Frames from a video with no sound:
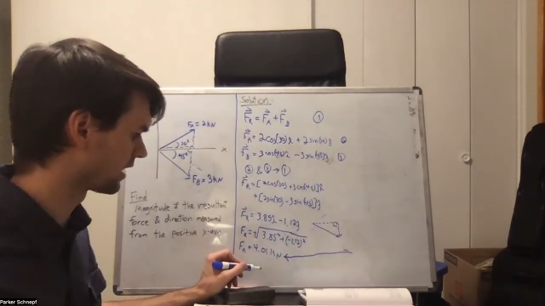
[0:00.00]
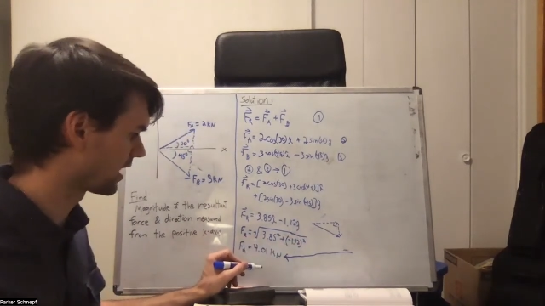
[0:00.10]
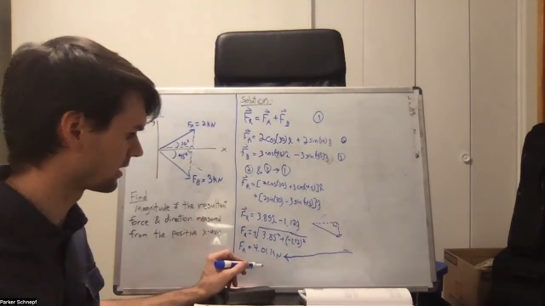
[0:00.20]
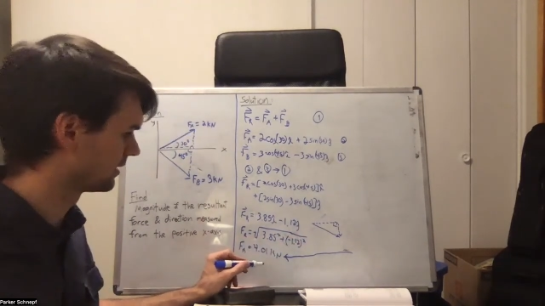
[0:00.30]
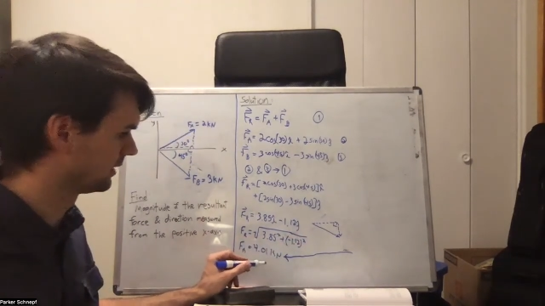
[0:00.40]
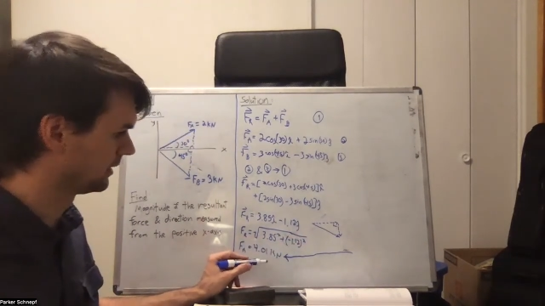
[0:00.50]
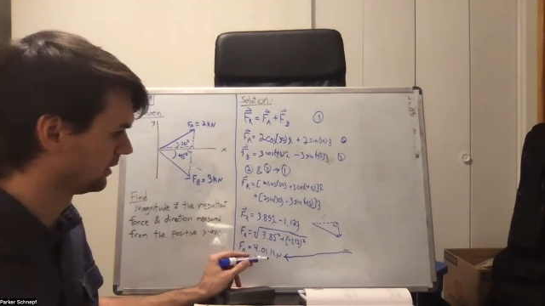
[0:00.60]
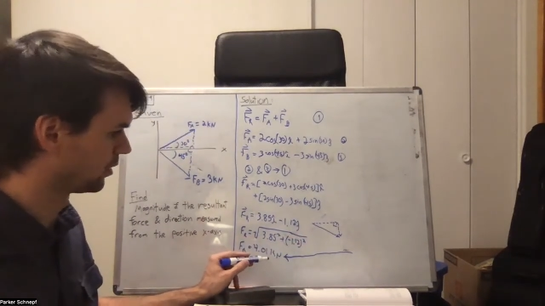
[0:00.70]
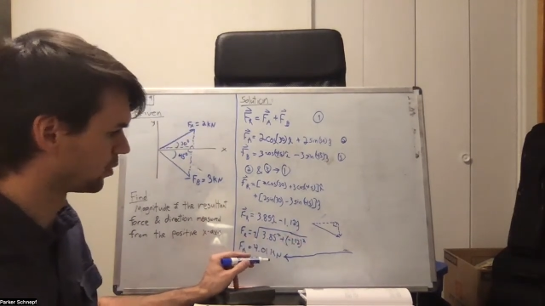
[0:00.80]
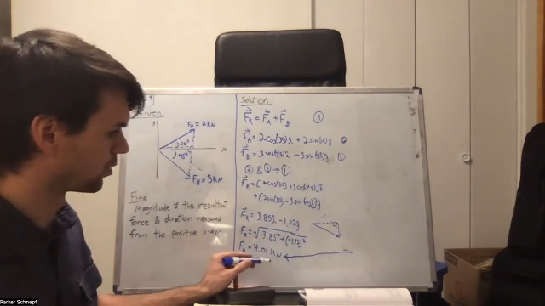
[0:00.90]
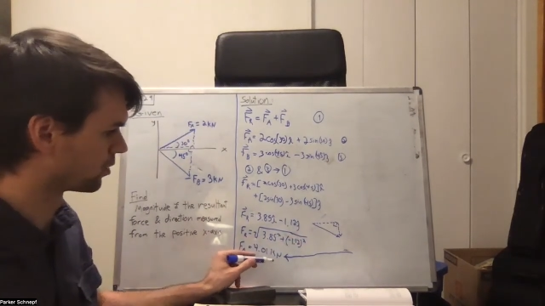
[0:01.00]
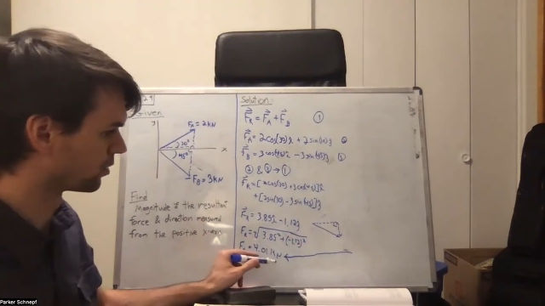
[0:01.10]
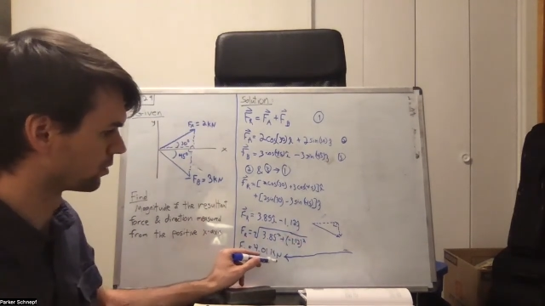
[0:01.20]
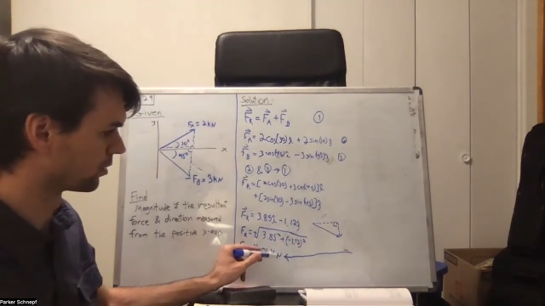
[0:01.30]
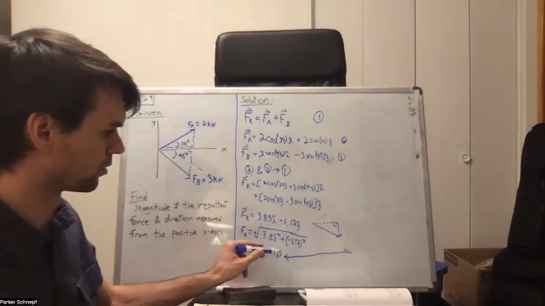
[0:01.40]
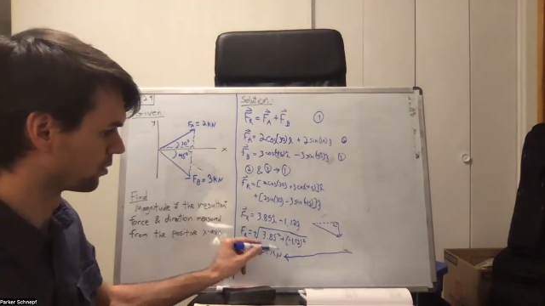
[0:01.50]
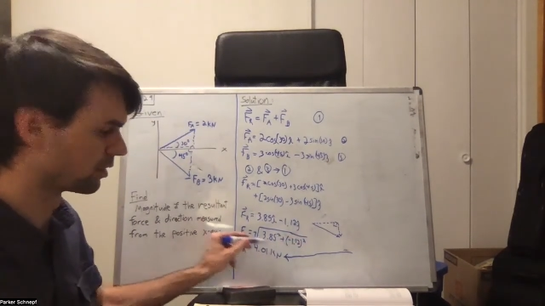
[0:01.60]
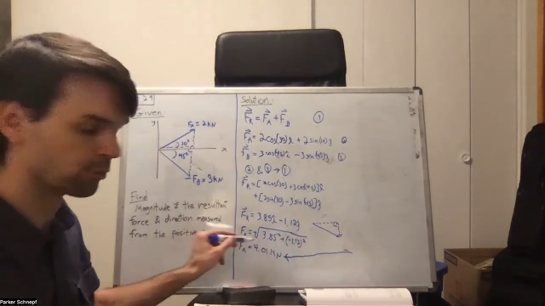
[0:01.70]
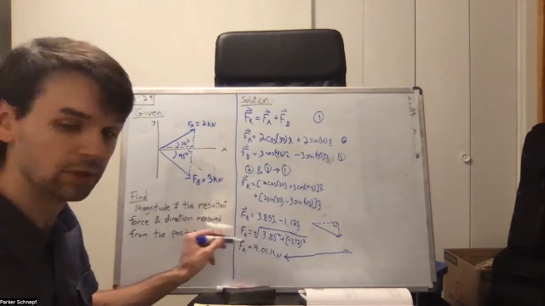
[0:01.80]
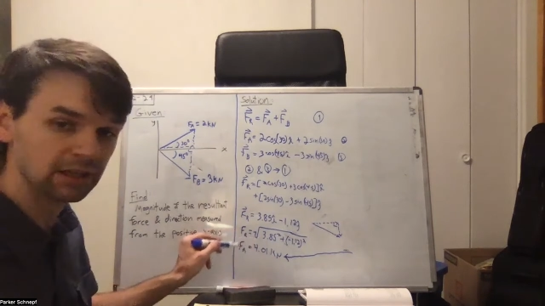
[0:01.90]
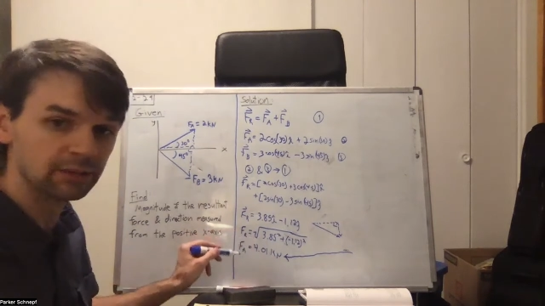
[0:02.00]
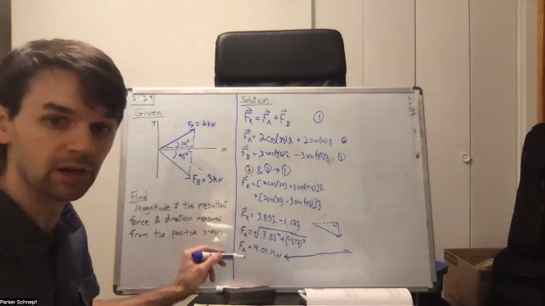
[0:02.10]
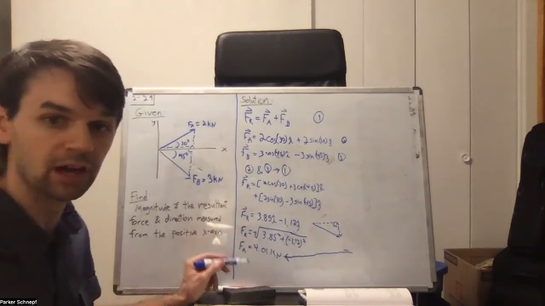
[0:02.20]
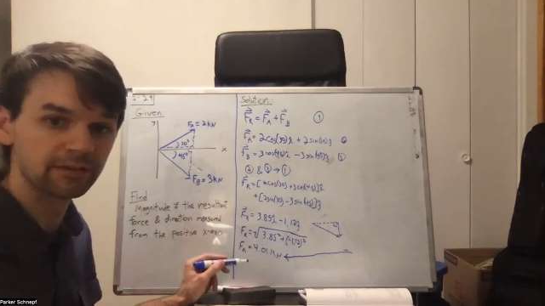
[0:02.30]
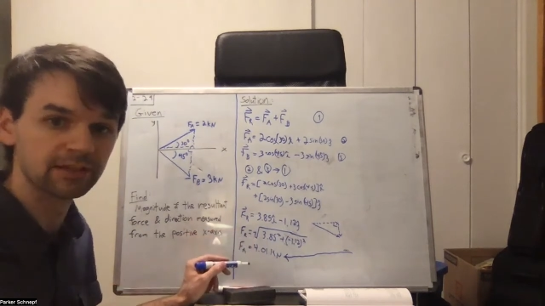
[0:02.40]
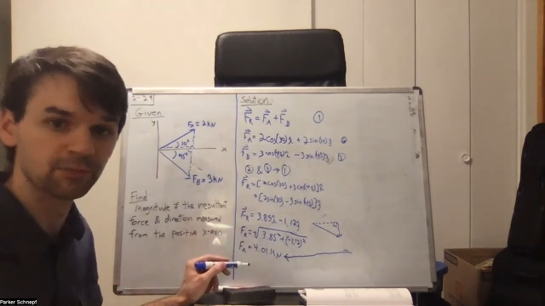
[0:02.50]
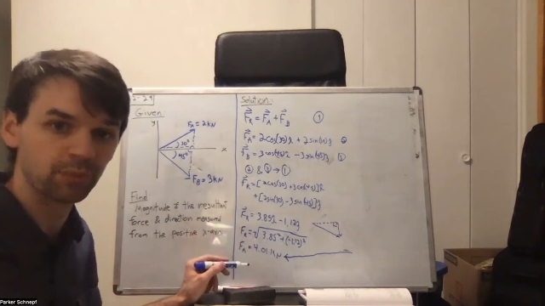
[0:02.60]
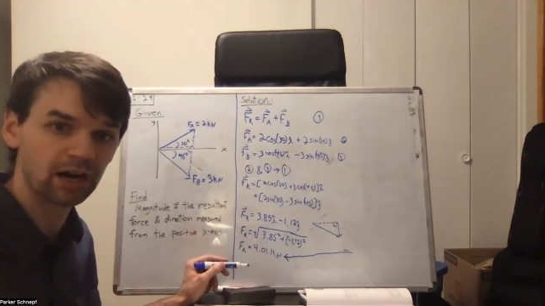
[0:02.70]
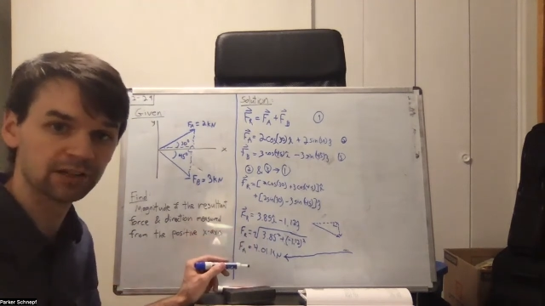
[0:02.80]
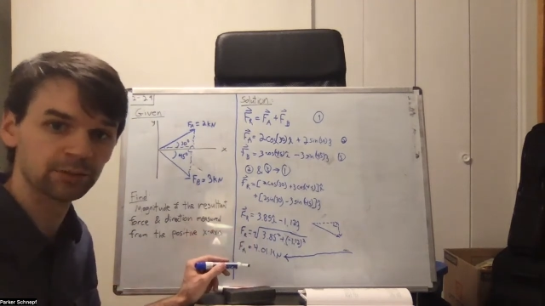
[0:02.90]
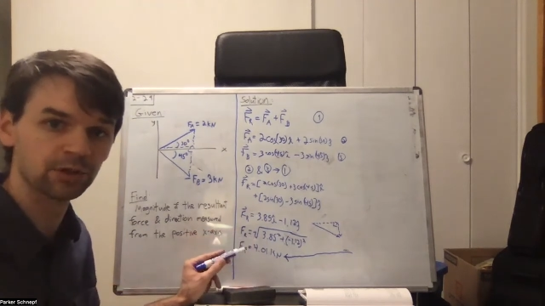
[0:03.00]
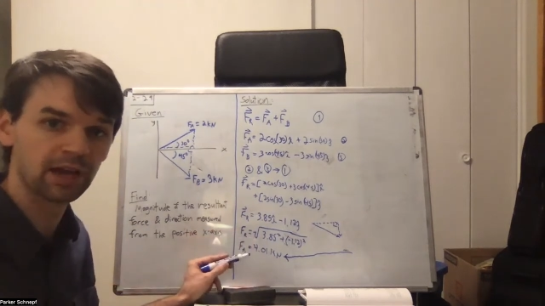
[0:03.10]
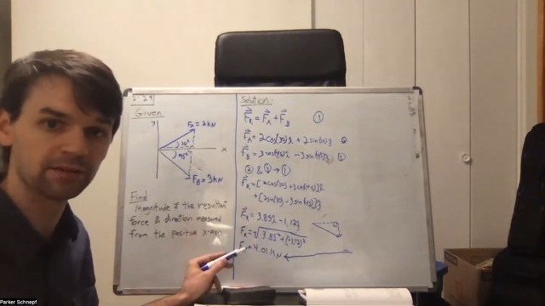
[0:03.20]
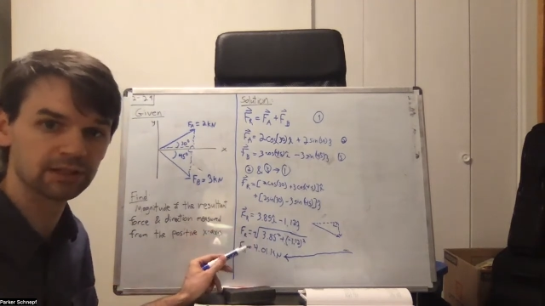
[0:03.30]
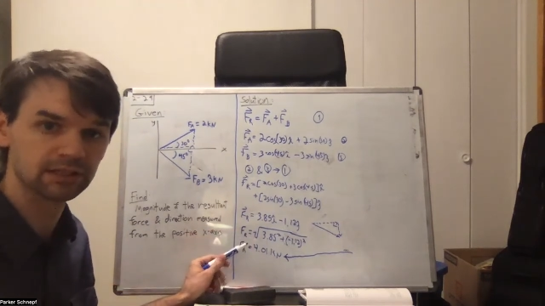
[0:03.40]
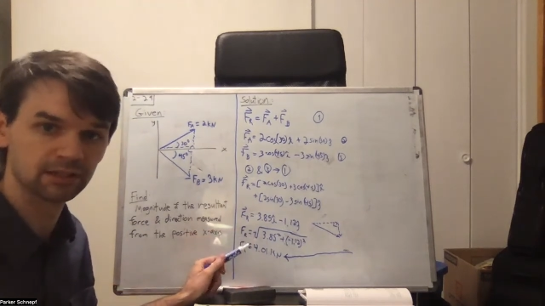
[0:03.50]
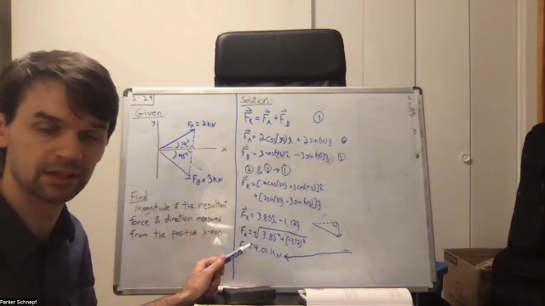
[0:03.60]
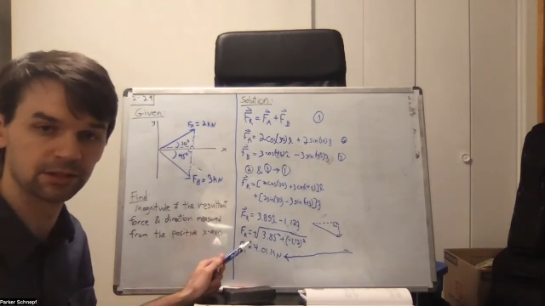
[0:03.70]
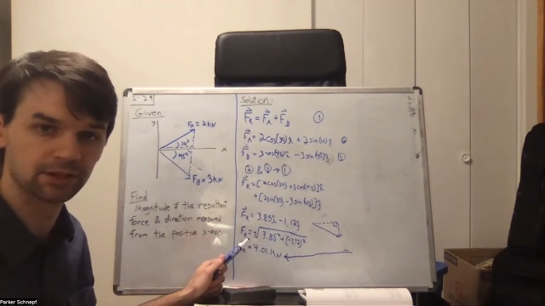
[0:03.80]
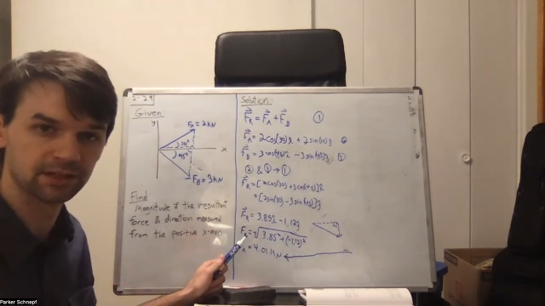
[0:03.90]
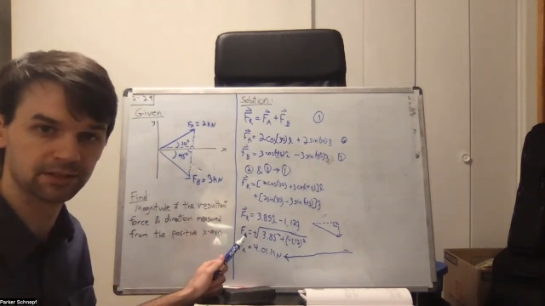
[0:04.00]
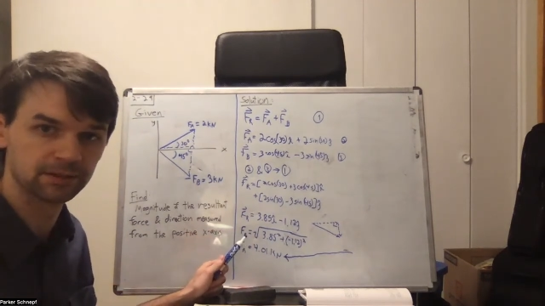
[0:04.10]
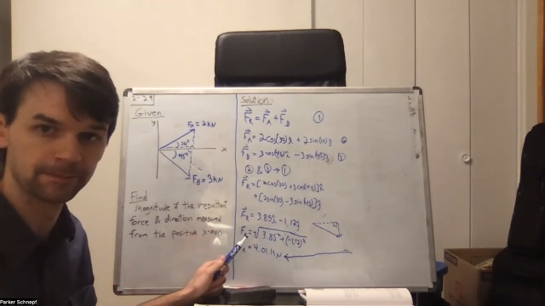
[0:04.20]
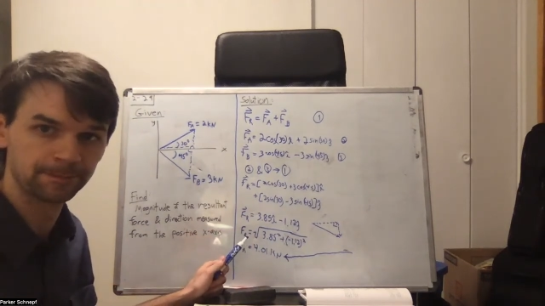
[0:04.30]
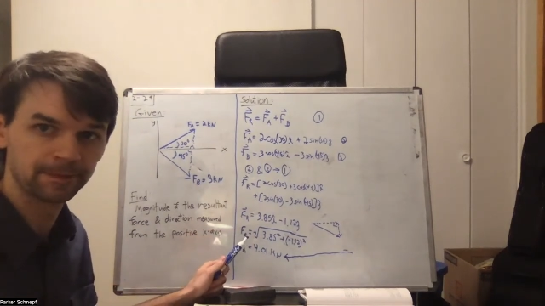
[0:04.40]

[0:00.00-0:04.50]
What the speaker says: that, or a really obvious box, but you have to indicate your answer